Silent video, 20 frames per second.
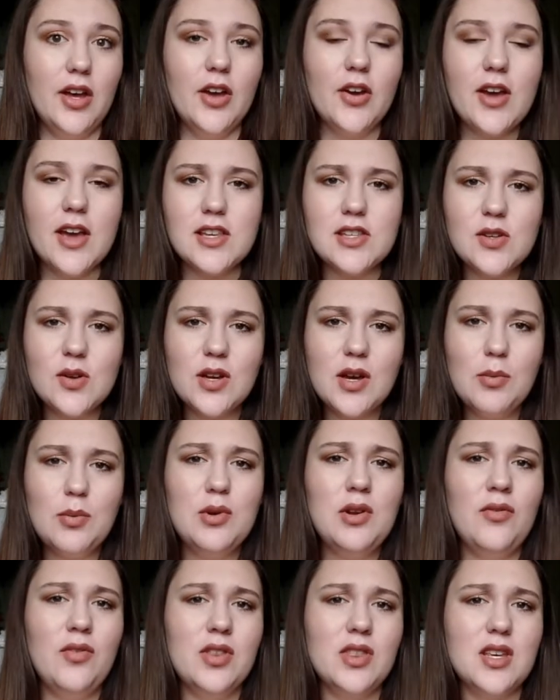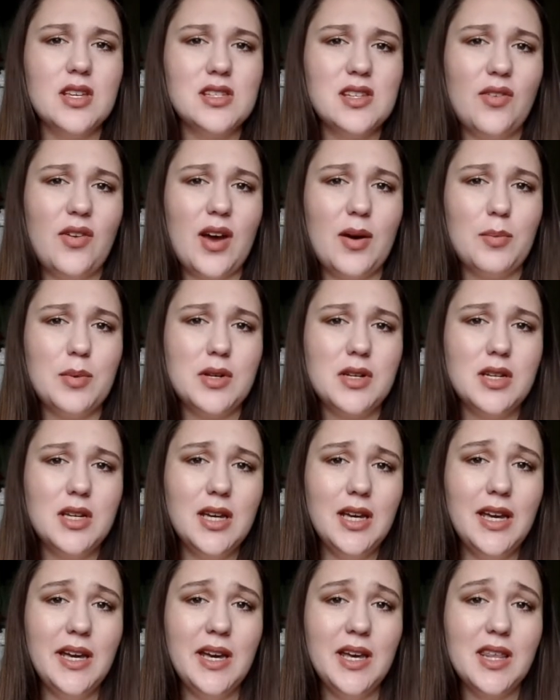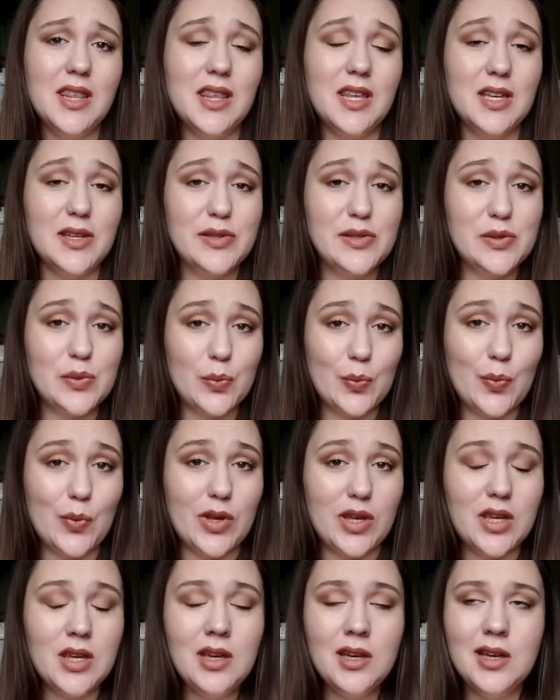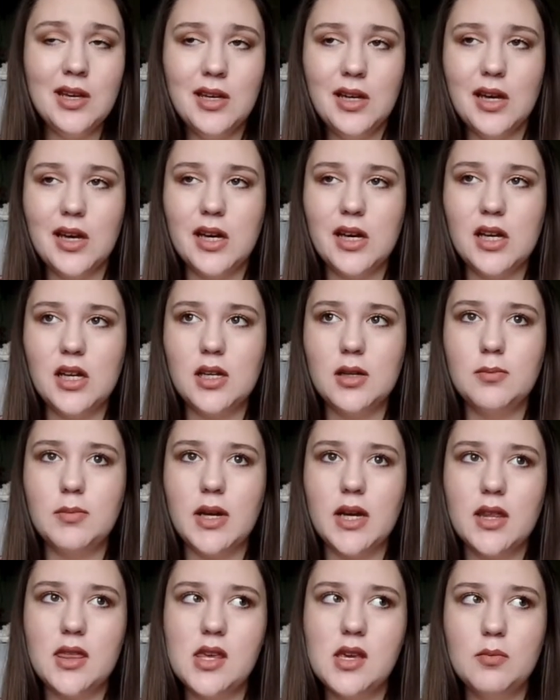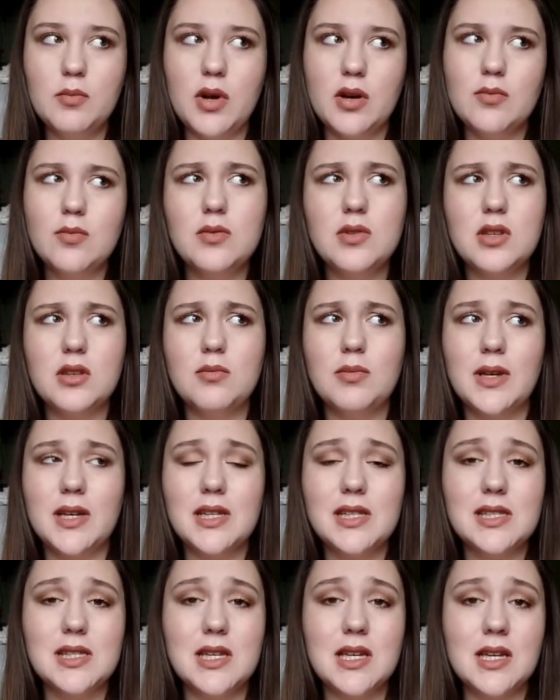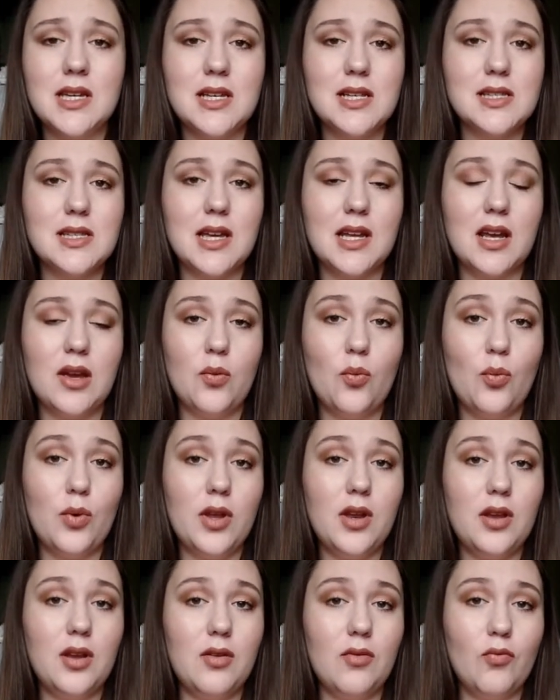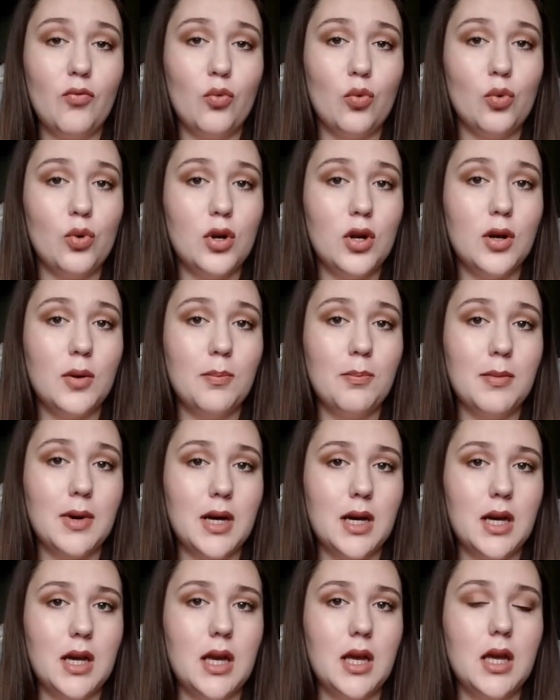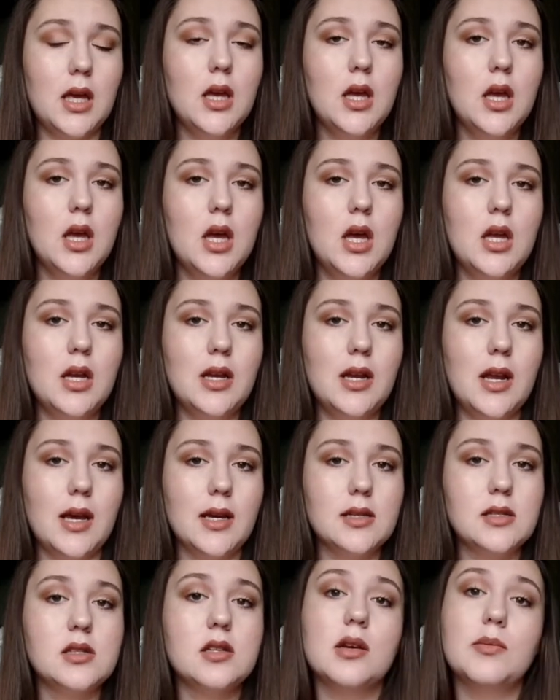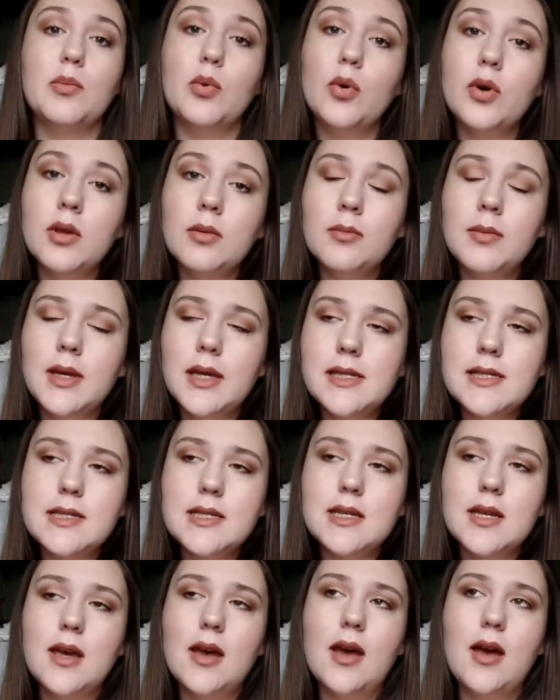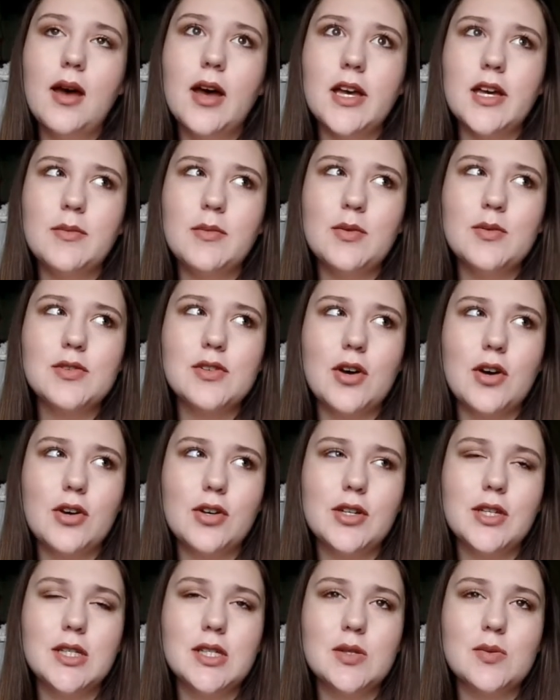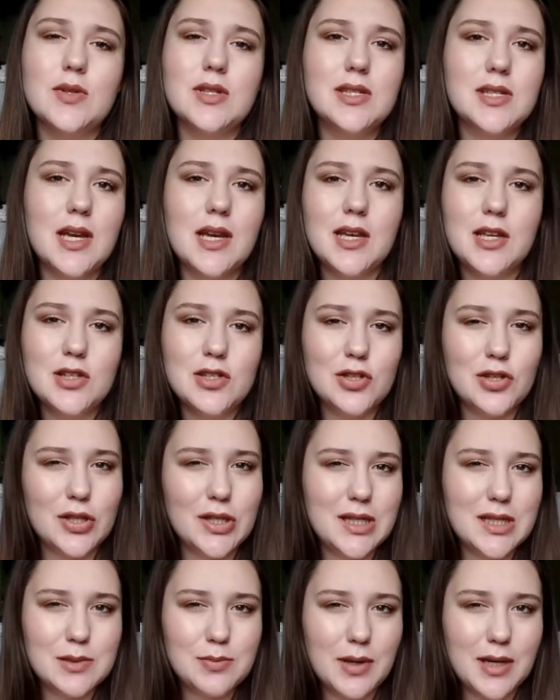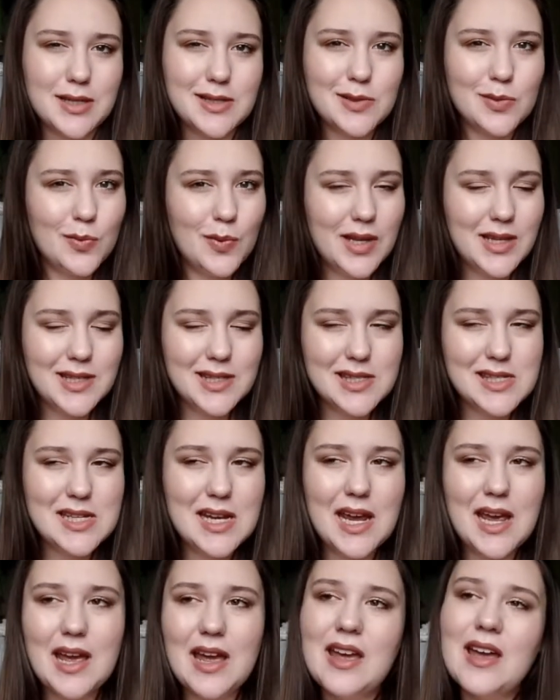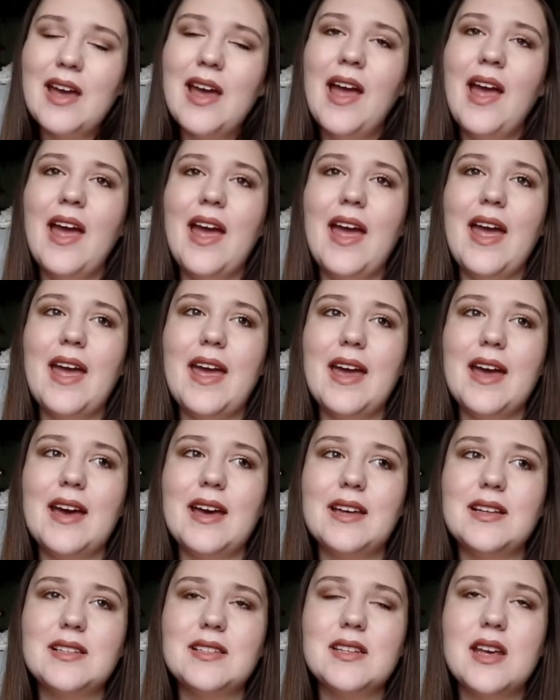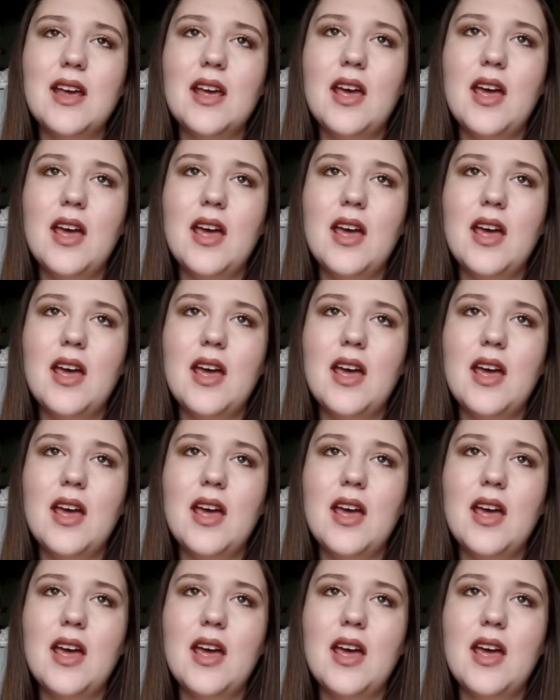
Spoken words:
Okay, so a couple different things have happened this week. I think probably the biggest thing is that I went in for my next appointment. It was August 22nd, so like this past Wednesday, and